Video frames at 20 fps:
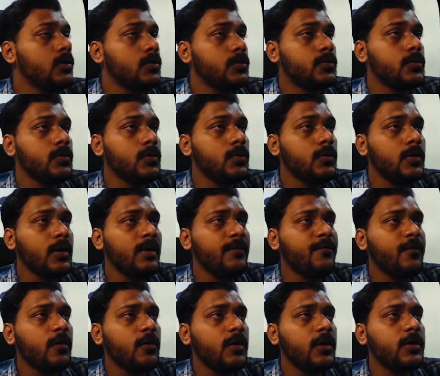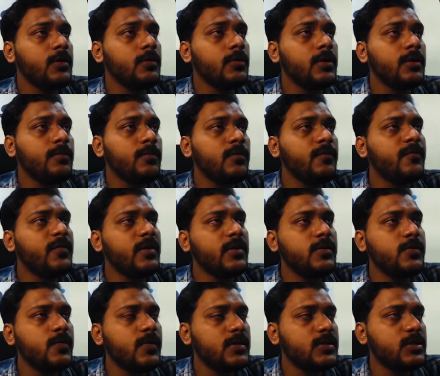So I forgot to remove the
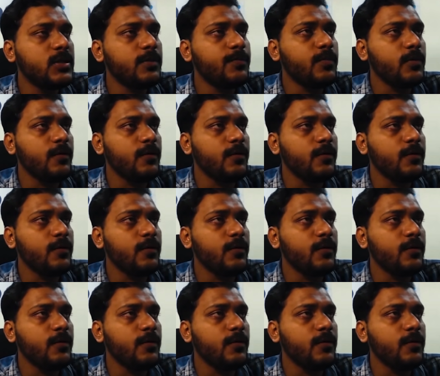UXG